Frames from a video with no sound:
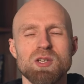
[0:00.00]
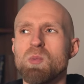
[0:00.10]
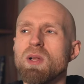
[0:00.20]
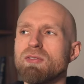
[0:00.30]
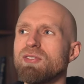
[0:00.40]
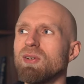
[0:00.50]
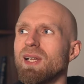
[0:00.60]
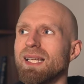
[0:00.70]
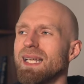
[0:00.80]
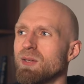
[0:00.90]
You will feel
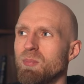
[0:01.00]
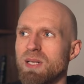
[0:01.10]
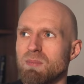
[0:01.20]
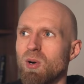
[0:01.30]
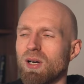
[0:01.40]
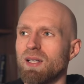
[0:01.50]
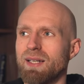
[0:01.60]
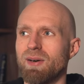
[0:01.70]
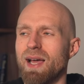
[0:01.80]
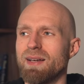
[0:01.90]
a little bit more
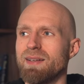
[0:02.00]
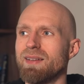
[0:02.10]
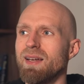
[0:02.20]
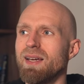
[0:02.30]
clear-headed.